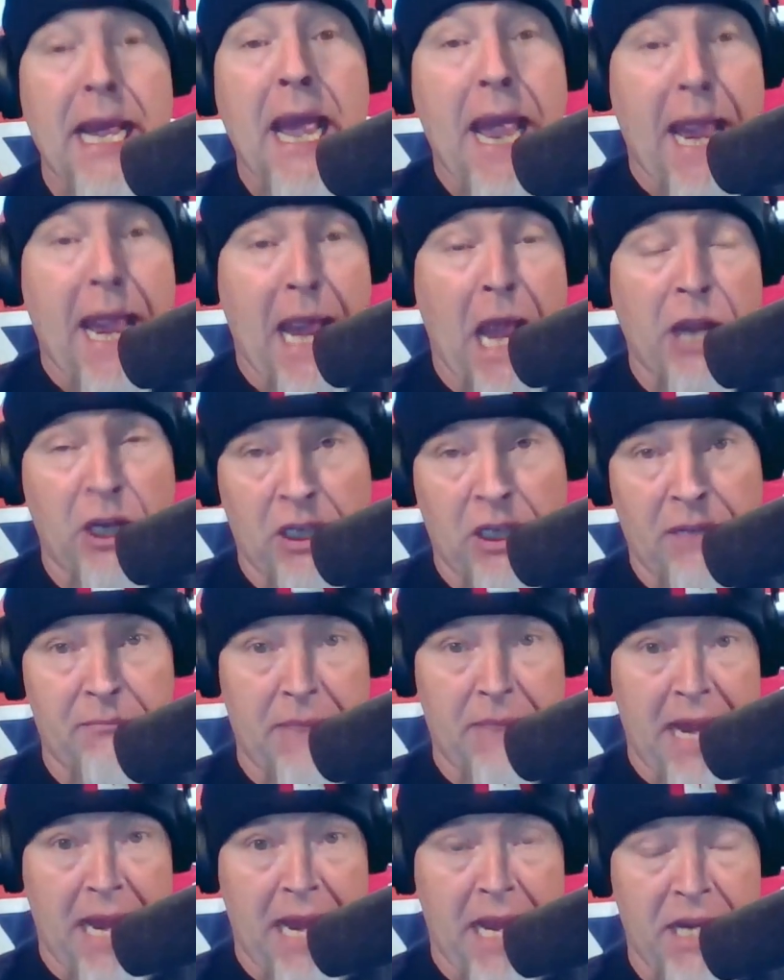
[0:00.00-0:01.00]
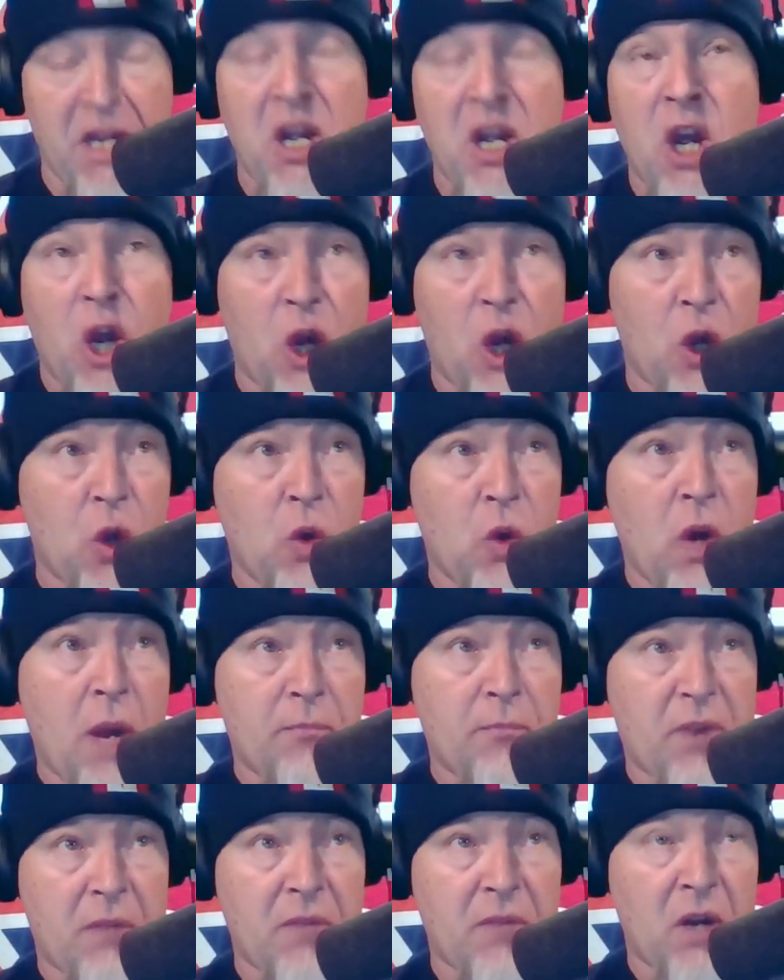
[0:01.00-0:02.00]
Handle a man who
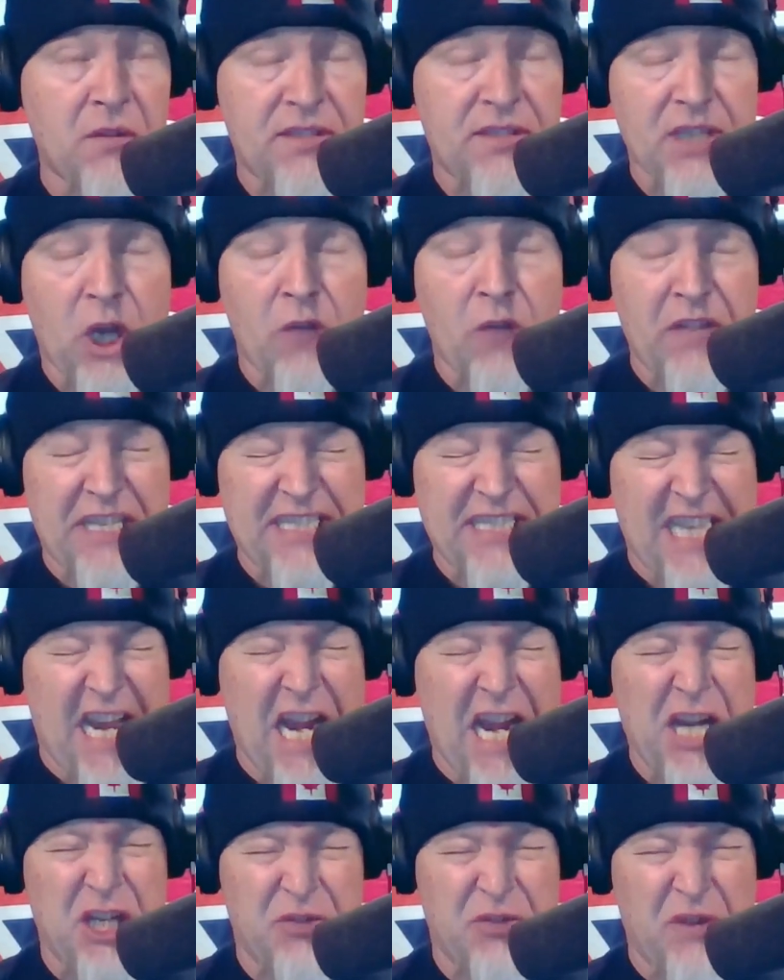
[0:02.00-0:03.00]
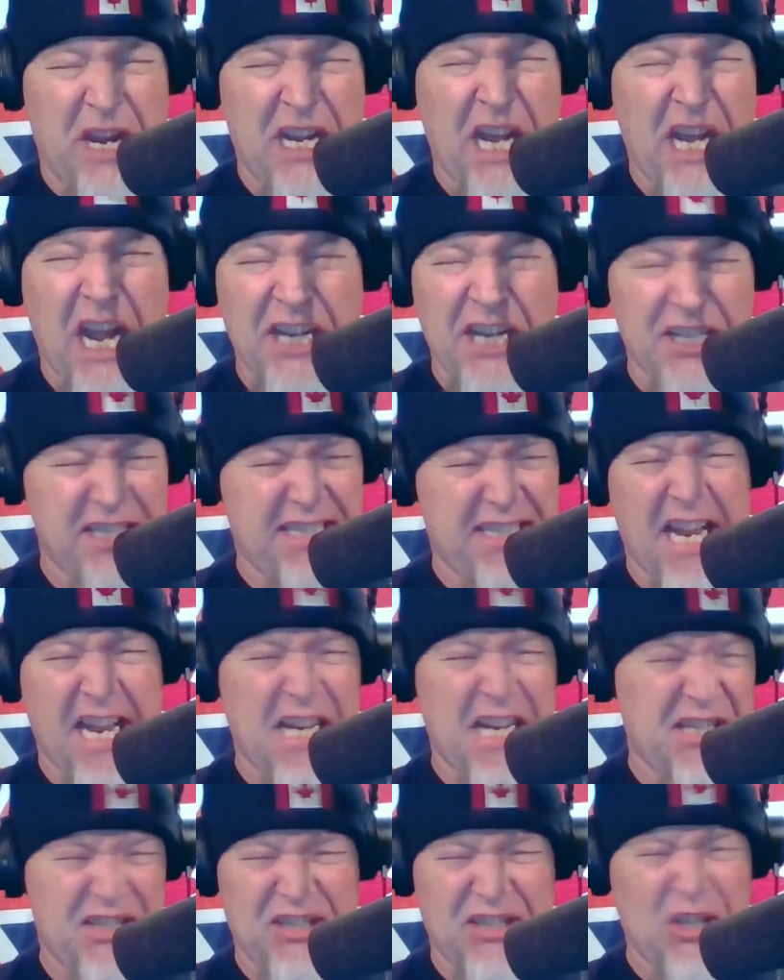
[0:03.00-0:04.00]
promotes all this hatred. I just can't
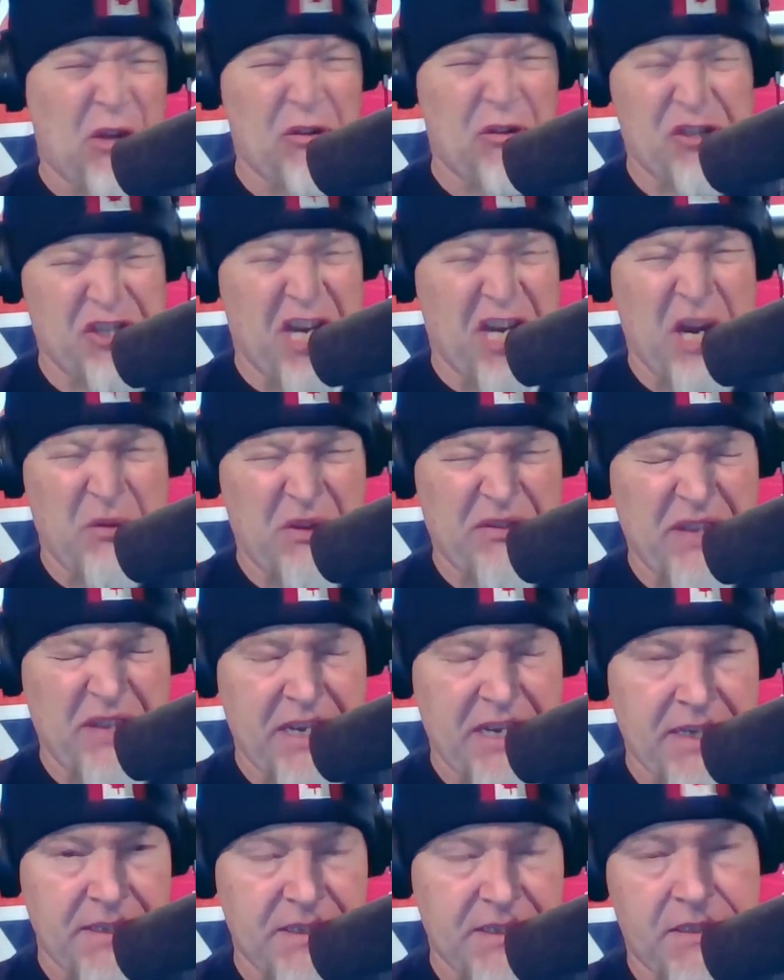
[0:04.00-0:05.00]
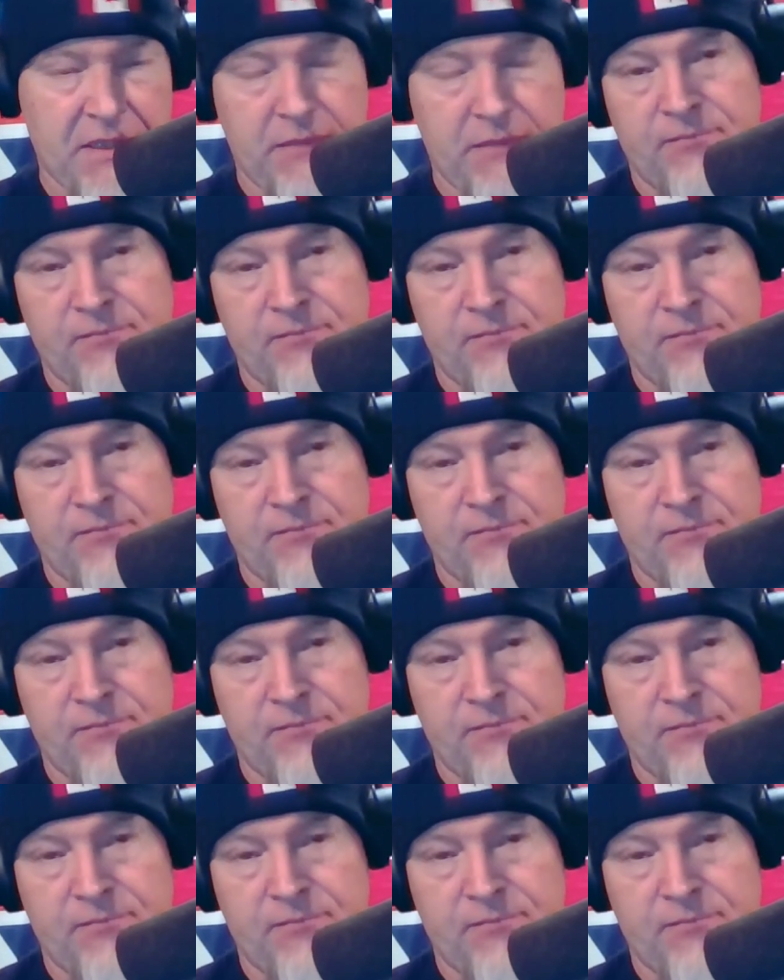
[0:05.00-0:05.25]
associate with this.